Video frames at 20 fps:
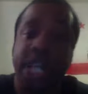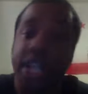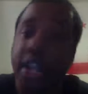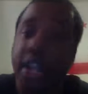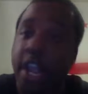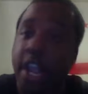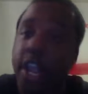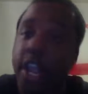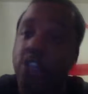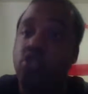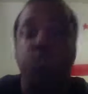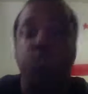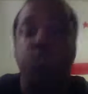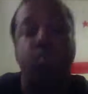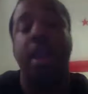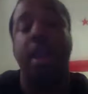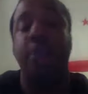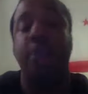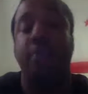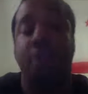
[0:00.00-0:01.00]
Andrew
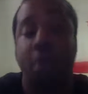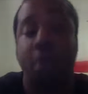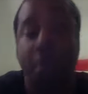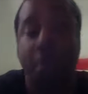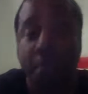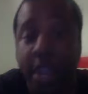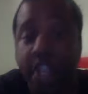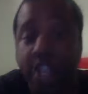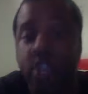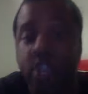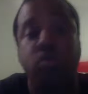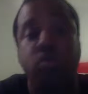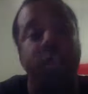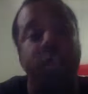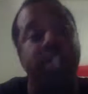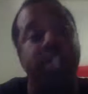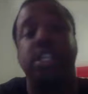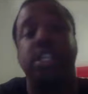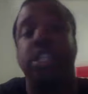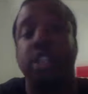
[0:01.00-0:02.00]
Breitbart made you rest
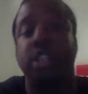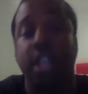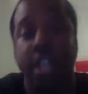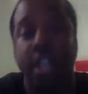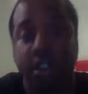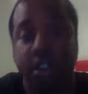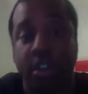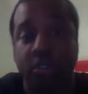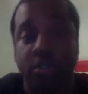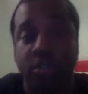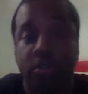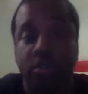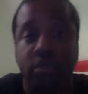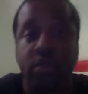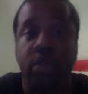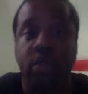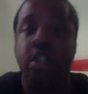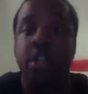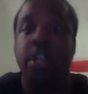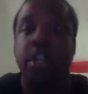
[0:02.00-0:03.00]
in hell
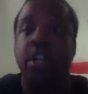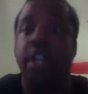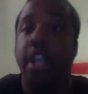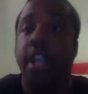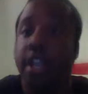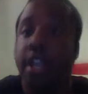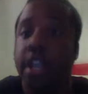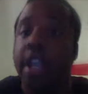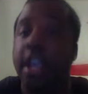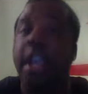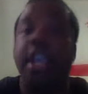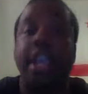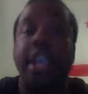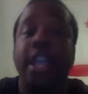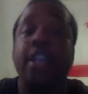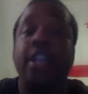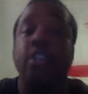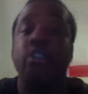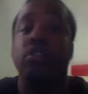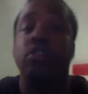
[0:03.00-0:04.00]
in
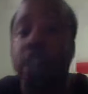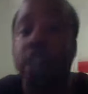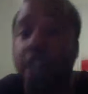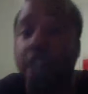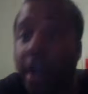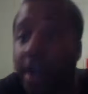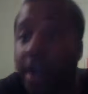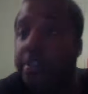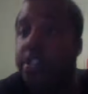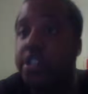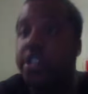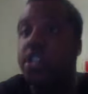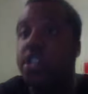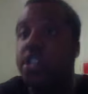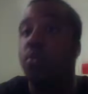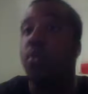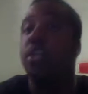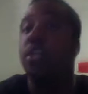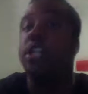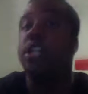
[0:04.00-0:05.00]
Hitler's oven somewhere.
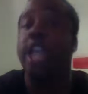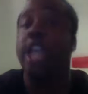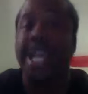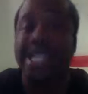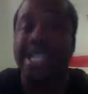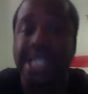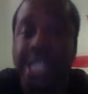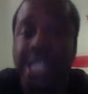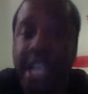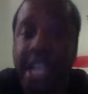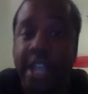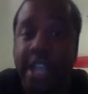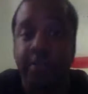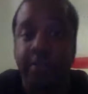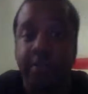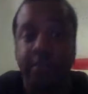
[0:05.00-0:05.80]
Yeah, I said it.